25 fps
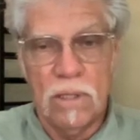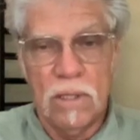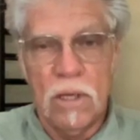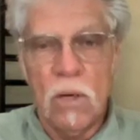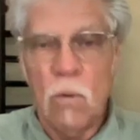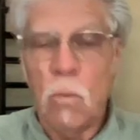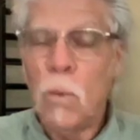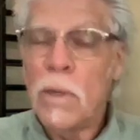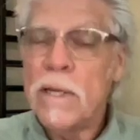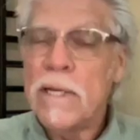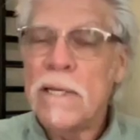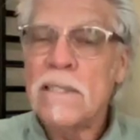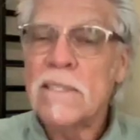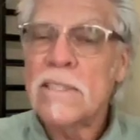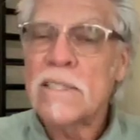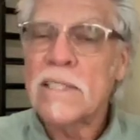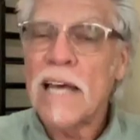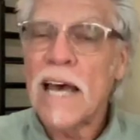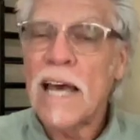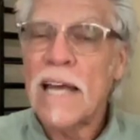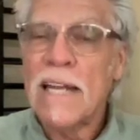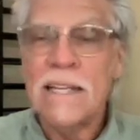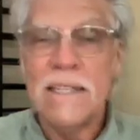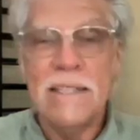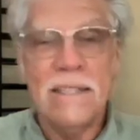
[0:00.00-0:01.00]
We
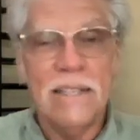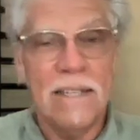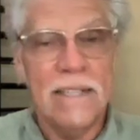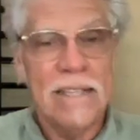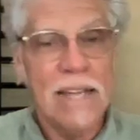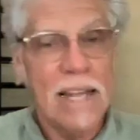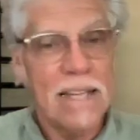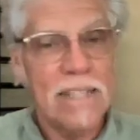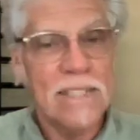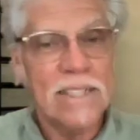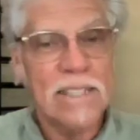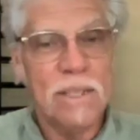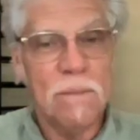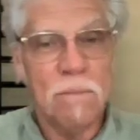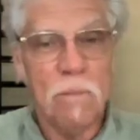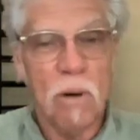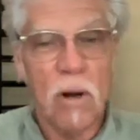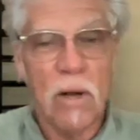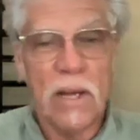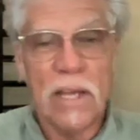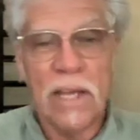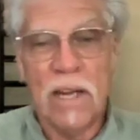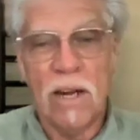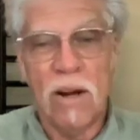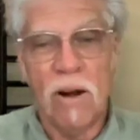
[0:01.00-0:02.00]
decided to test the
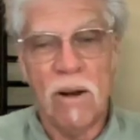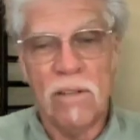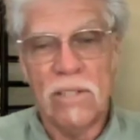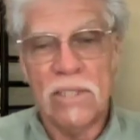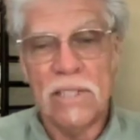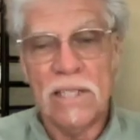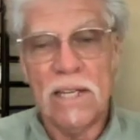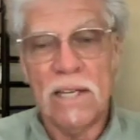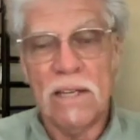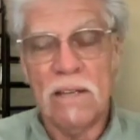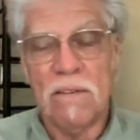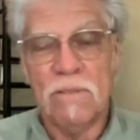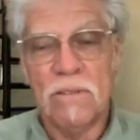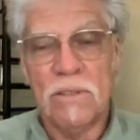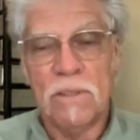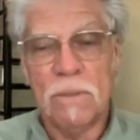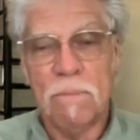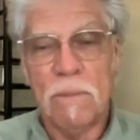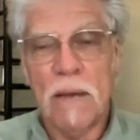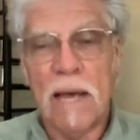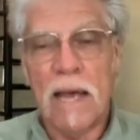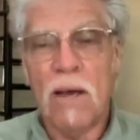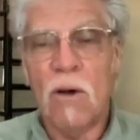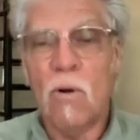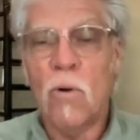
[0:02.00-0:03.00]
market ourselves
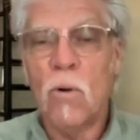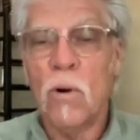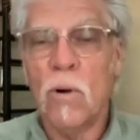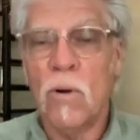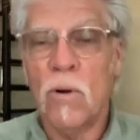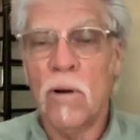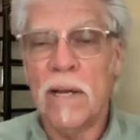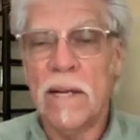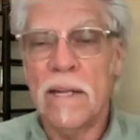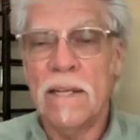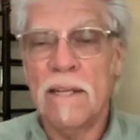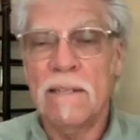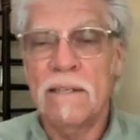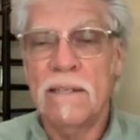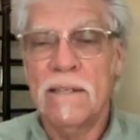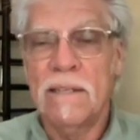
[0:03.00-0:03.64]
by ordering